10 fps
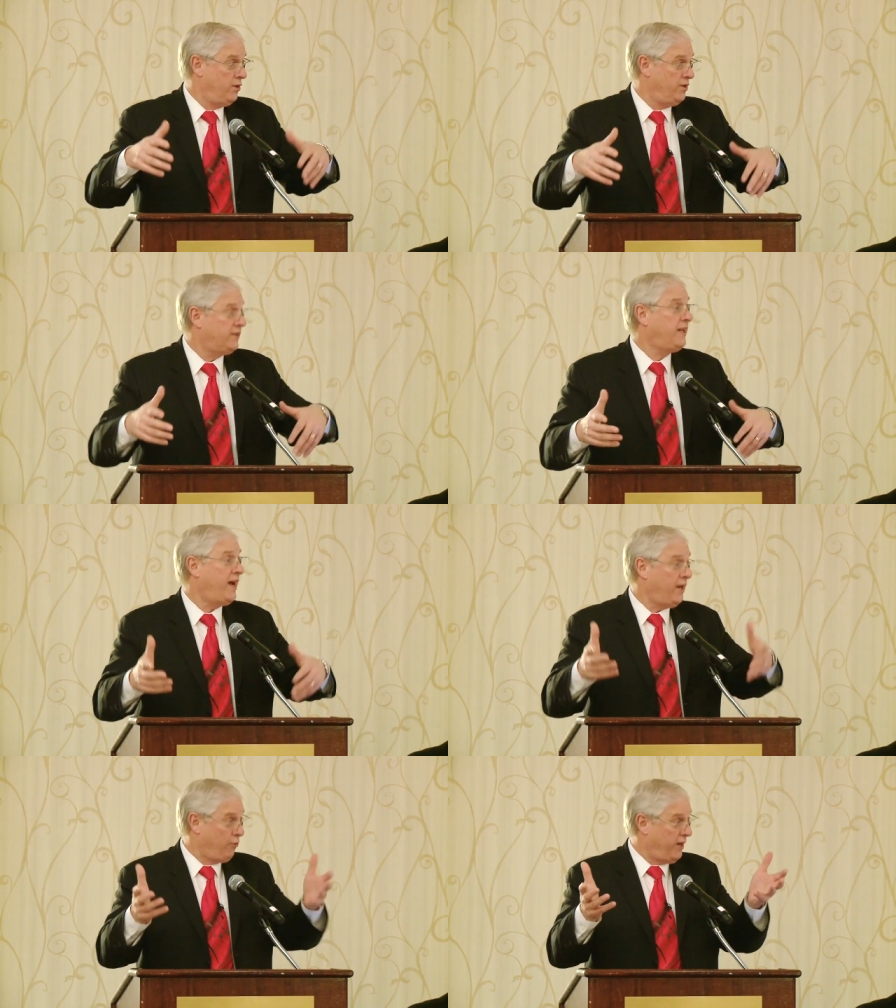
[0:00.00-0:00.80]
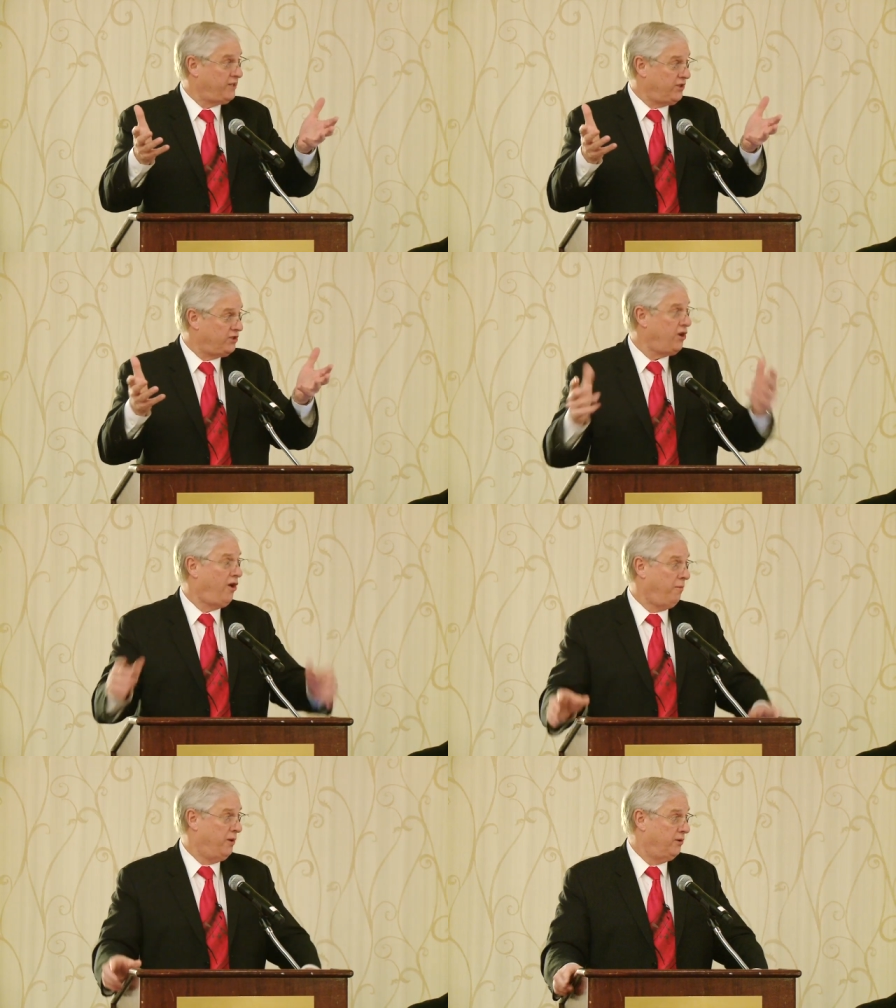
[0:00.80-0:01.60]
The tide raises
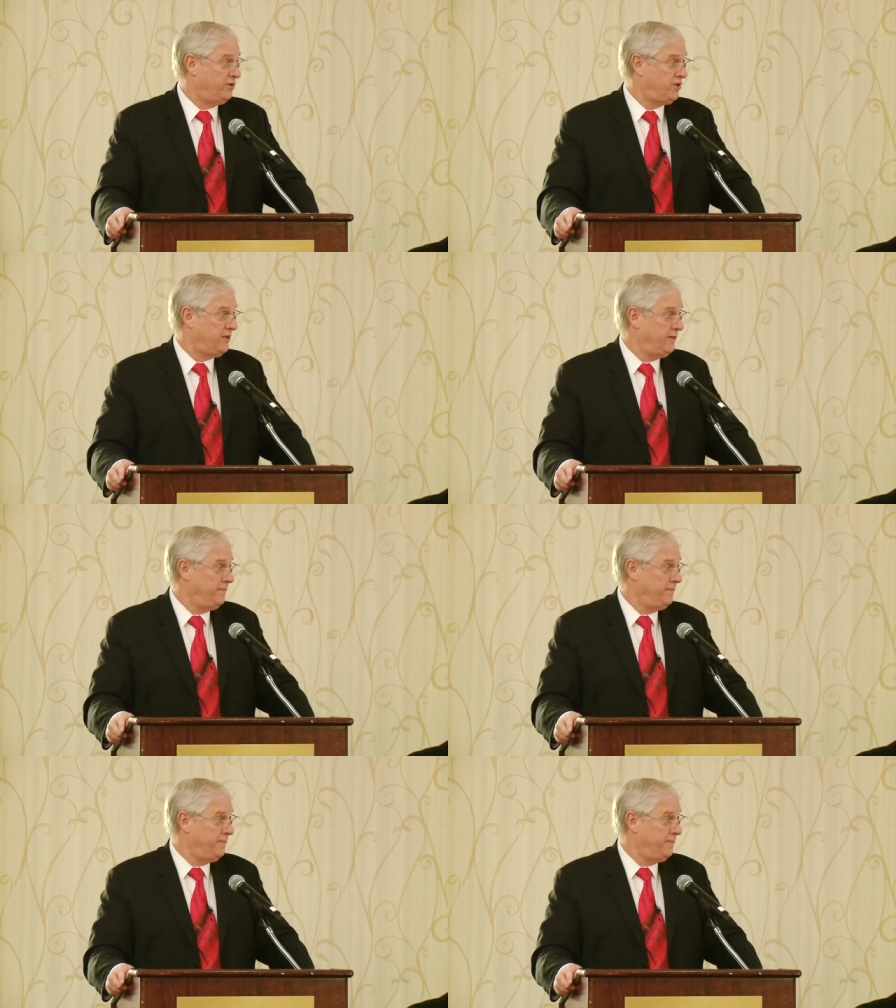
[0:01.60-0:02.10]
all boats.